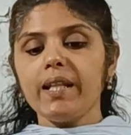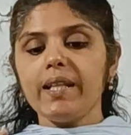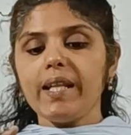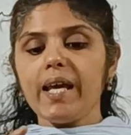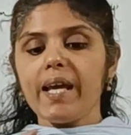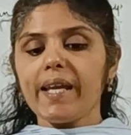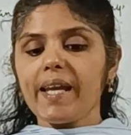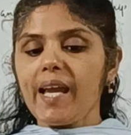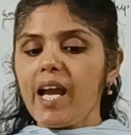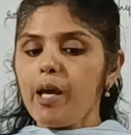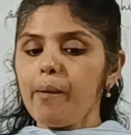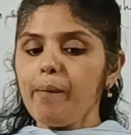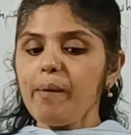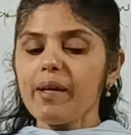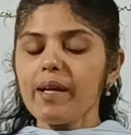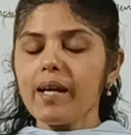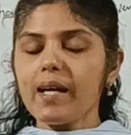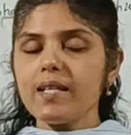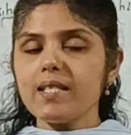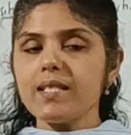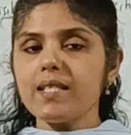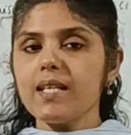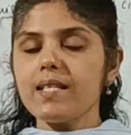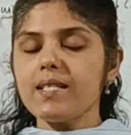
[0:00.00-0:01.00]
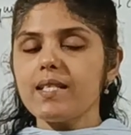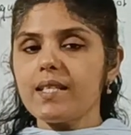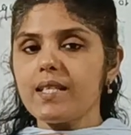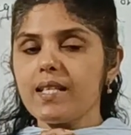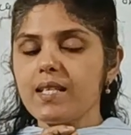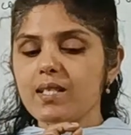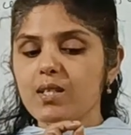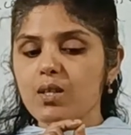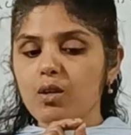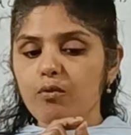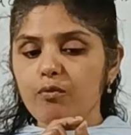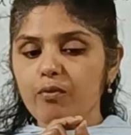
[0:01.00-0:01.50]
they can be considered
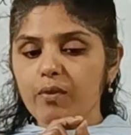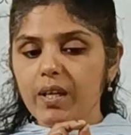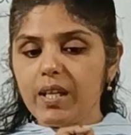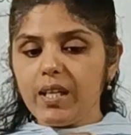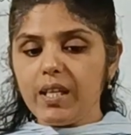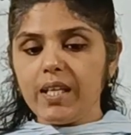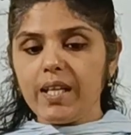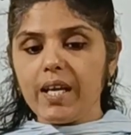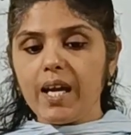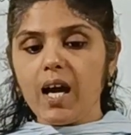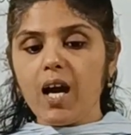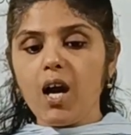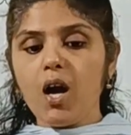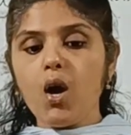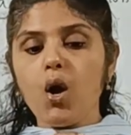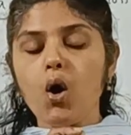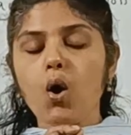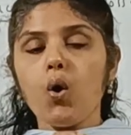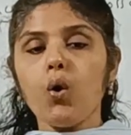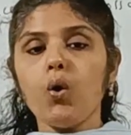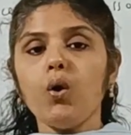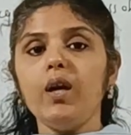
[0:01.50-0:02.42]
citizens of India